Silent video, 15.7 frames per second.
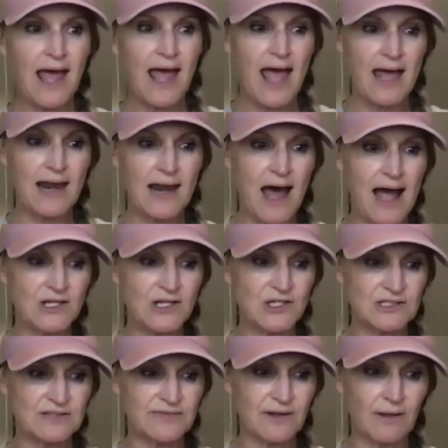And I
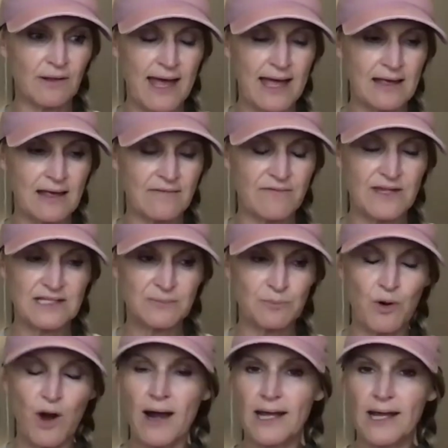just feel like if this
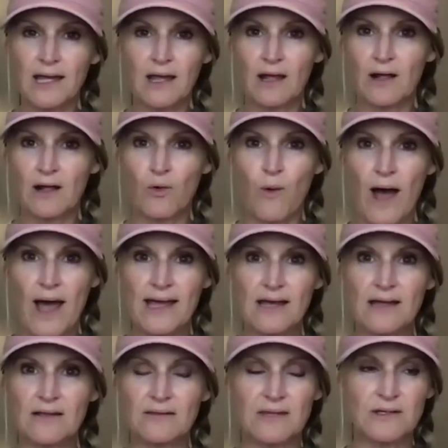product can
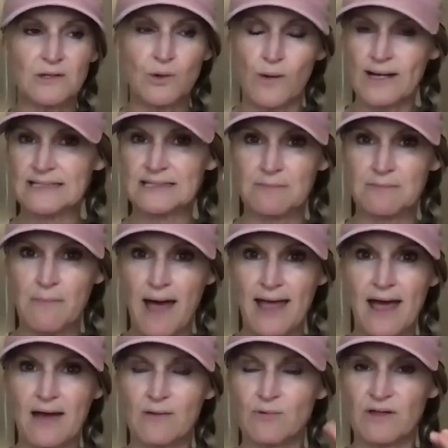quiet the noise in my
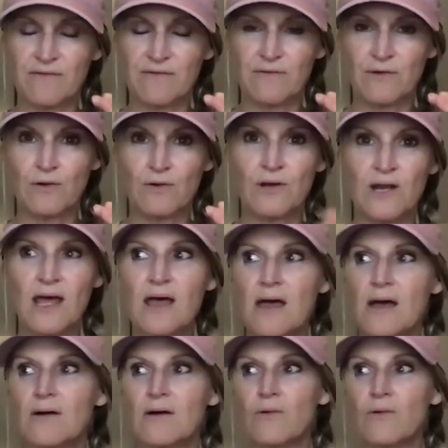head with food,